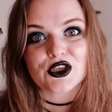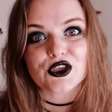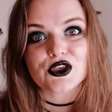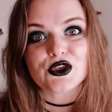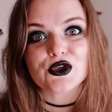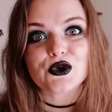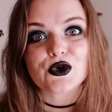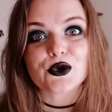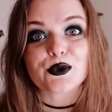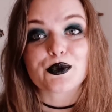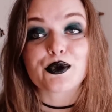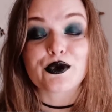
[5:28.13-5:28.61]

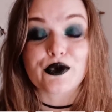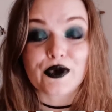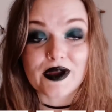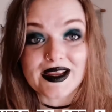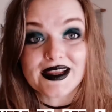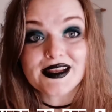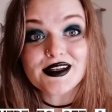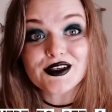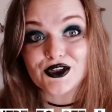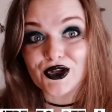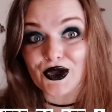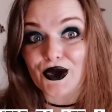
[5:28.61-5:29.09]
Your
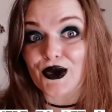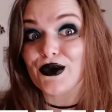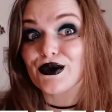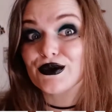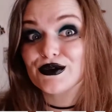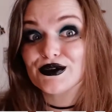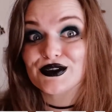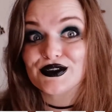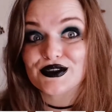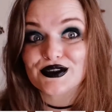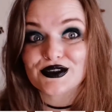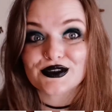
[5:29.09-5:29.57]
brain
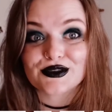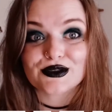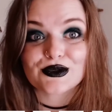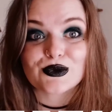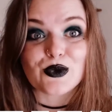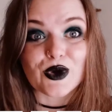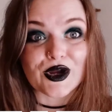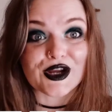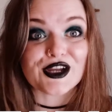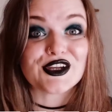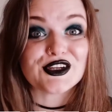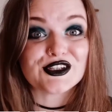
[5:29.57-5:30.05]
knows
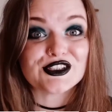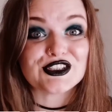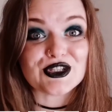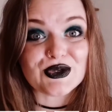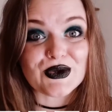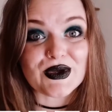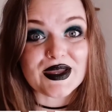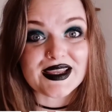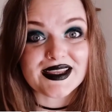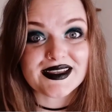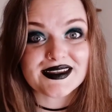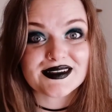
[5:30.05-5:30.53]
what you're
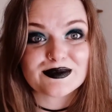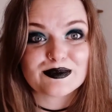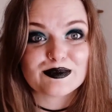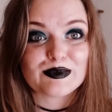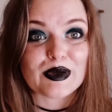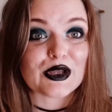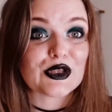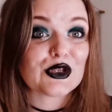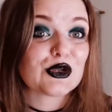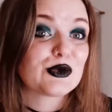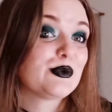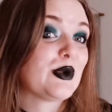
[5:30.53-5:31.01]
doing,
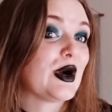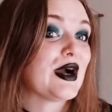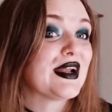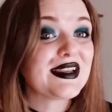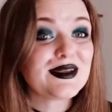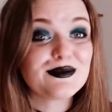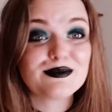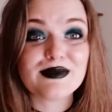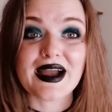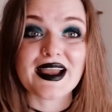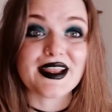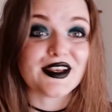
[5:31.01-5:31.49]
but your
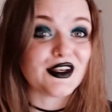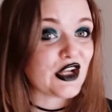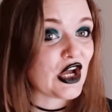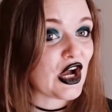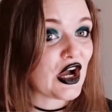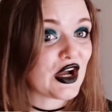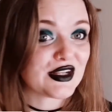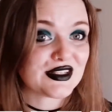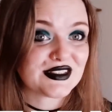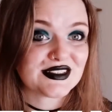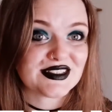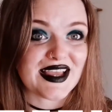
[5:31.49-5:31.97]
body might
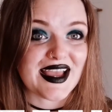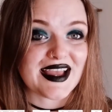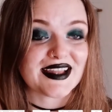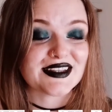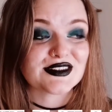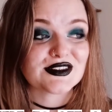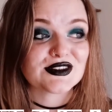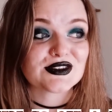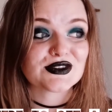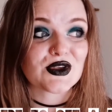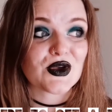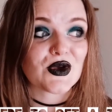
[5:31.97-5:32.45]
not.
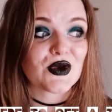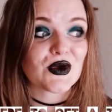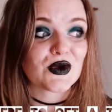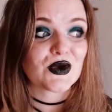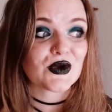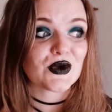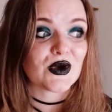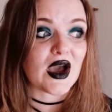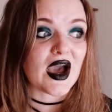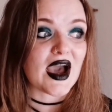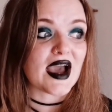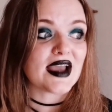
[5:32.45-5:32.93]
And
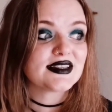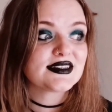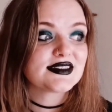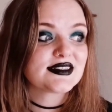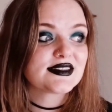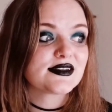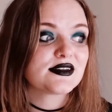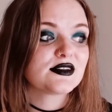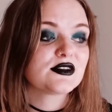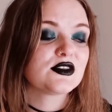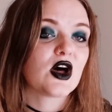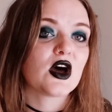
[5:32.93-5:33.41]
so I
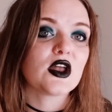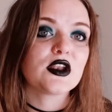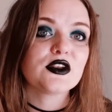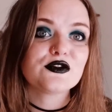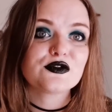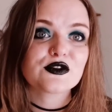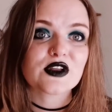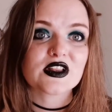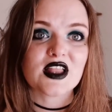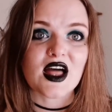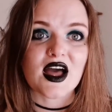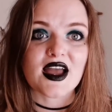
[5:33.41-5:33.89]
see a lot
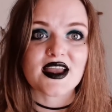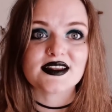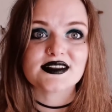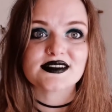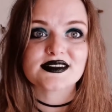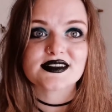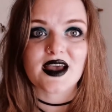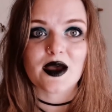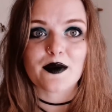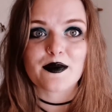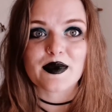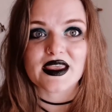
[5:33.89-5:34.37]
of
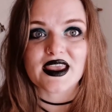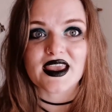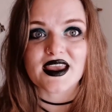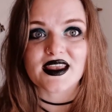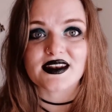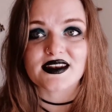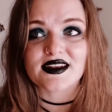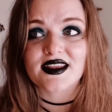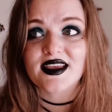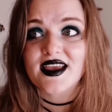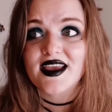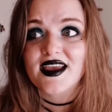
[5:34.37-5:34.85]
clients coming
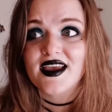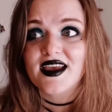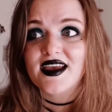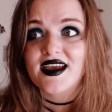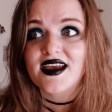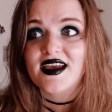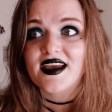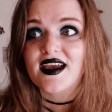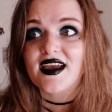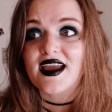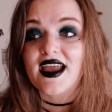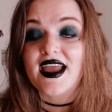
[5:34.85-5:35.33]
in
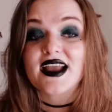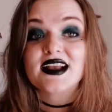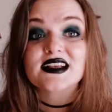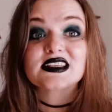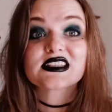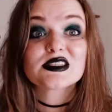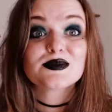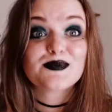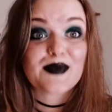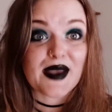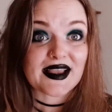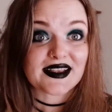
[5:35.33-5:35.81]

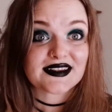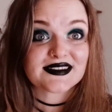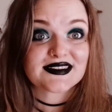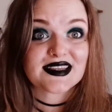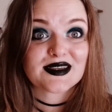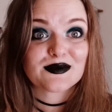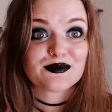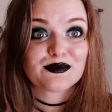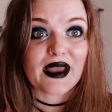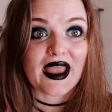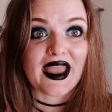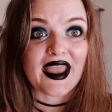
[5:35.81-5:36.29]

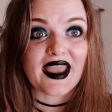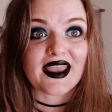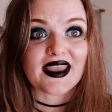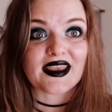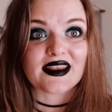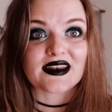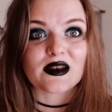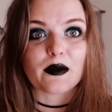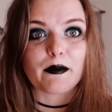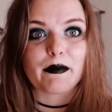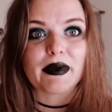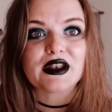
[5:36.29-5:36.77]
expecting
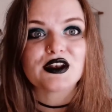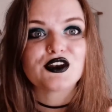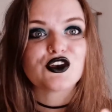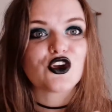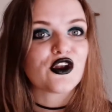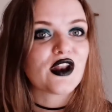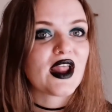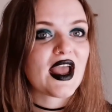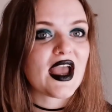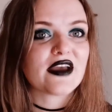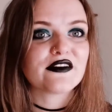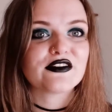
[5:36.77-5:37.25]
pain, but
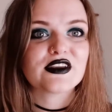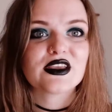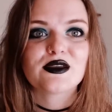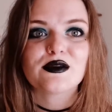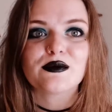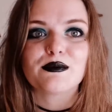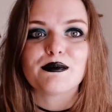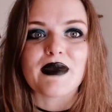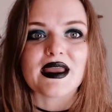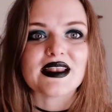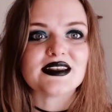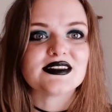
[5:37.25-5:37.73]
not
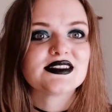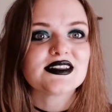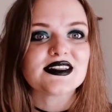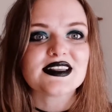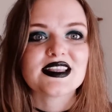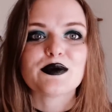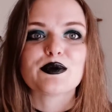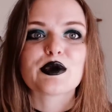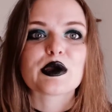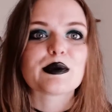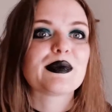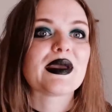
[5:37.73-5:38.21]
having
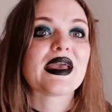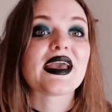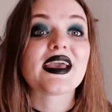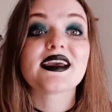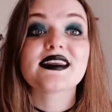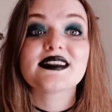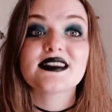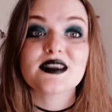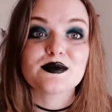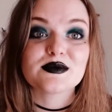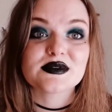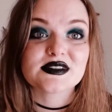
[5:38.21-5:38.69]
mentally
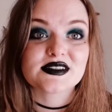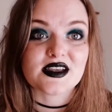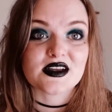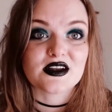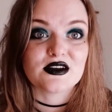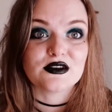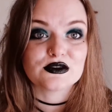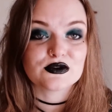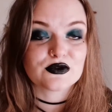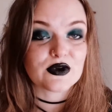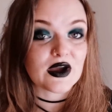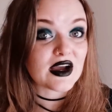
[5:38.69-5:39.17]
prepared
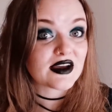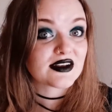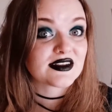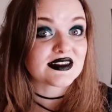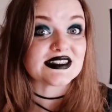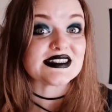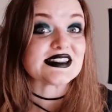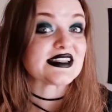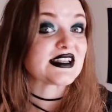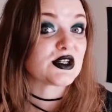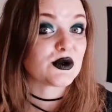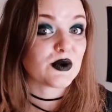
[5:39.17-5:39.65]
themselves for how to
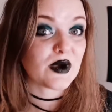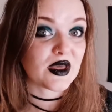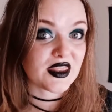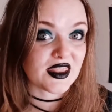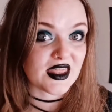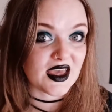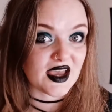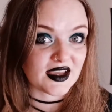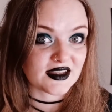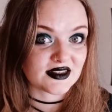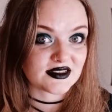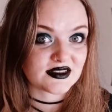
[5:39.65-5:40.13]
deal with
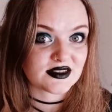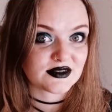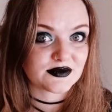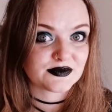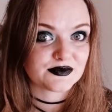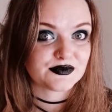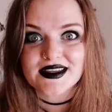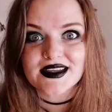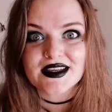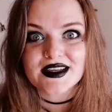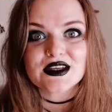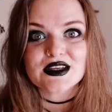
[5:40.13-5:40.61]
that.
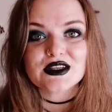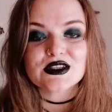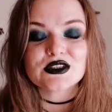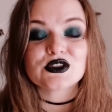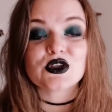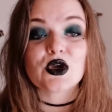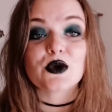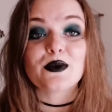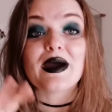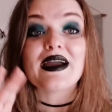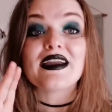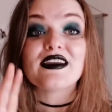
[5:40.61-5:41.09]

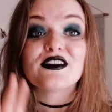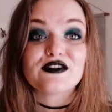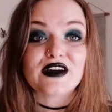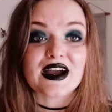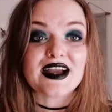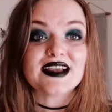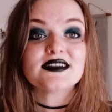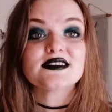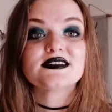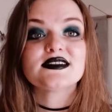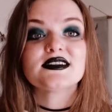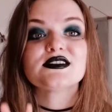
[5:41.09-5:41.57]
So my
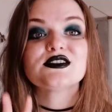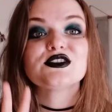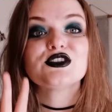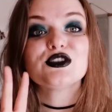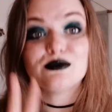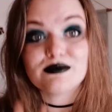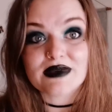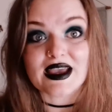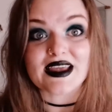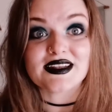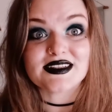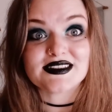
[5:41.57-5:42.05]
advice is
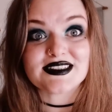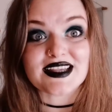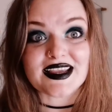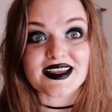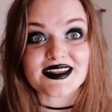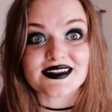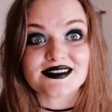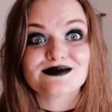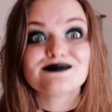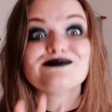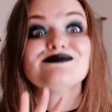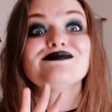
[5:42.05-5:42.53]
to
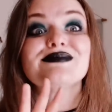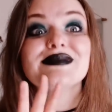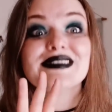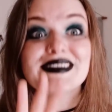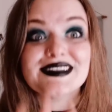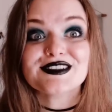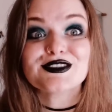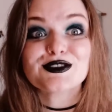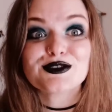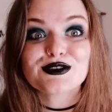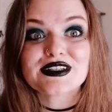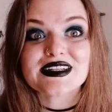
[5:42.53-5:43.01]
meditate.
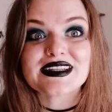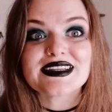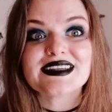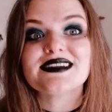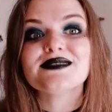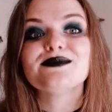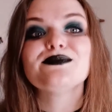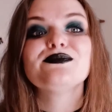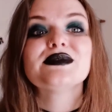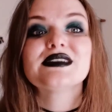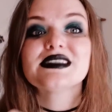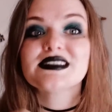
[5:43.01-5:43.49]

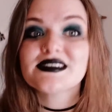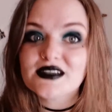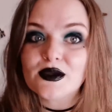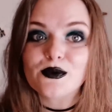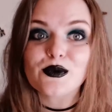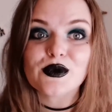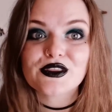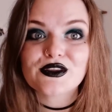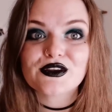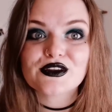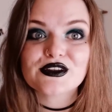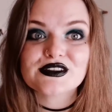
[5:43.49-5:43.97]
Literally
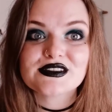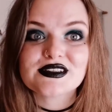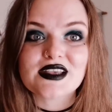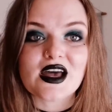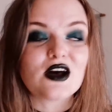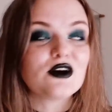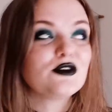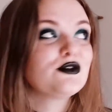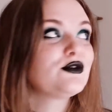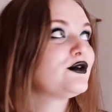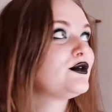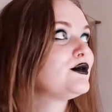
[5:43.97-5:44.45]
sit with
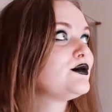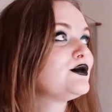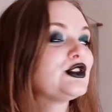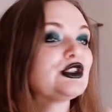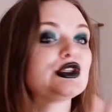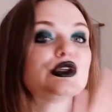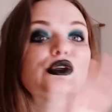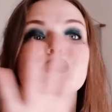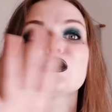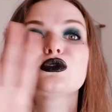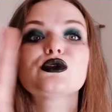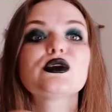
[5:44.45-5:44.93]
yourself
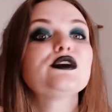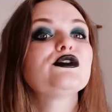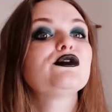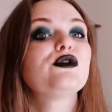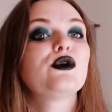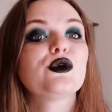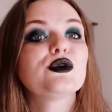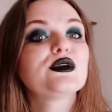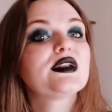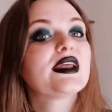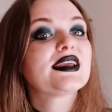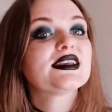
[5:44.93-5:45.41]
2, 3,
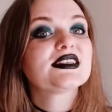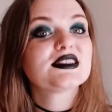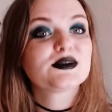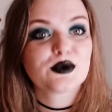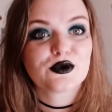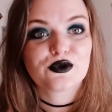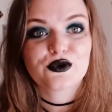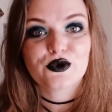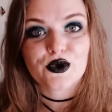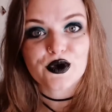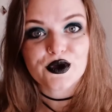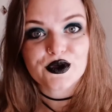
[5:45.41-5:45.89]
4 days
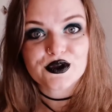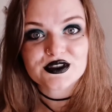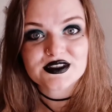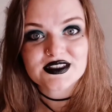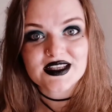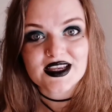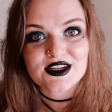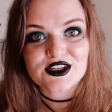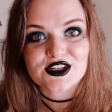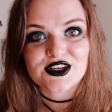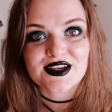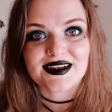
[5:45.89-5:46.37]
before your
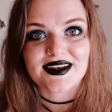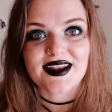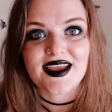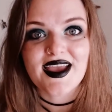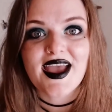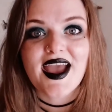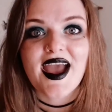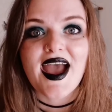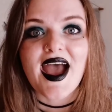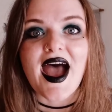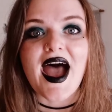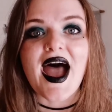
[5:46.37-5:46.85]
session
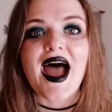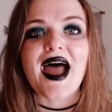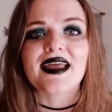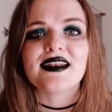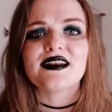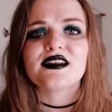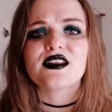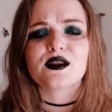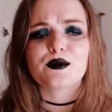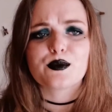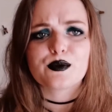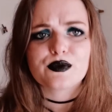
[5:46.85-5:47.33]

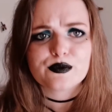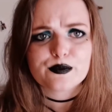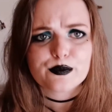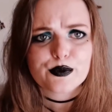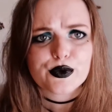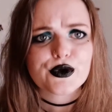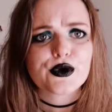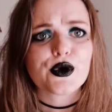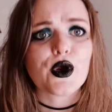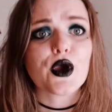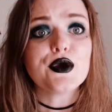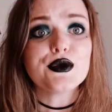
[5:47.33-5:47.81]
and
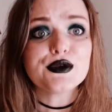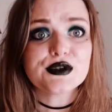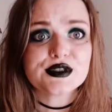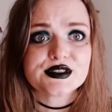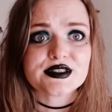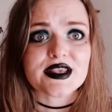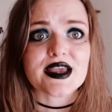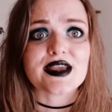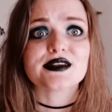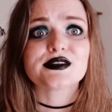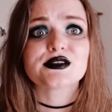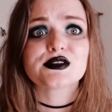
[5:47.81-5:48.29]

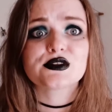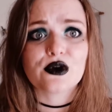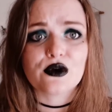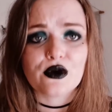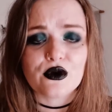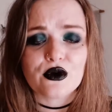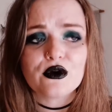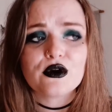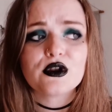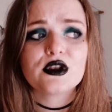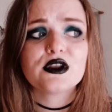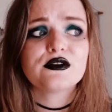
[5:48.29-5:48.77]
process
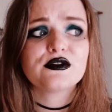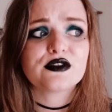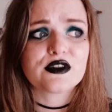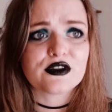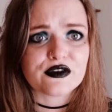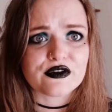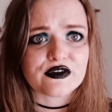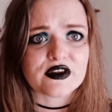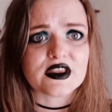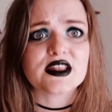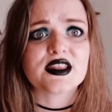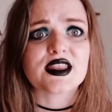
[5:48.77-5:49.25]
all of the
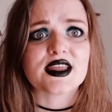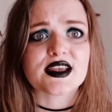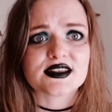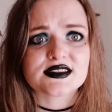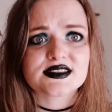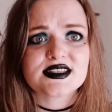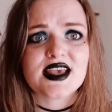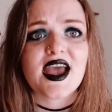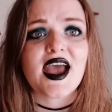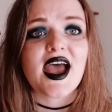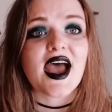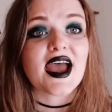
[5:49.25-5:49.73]
feelings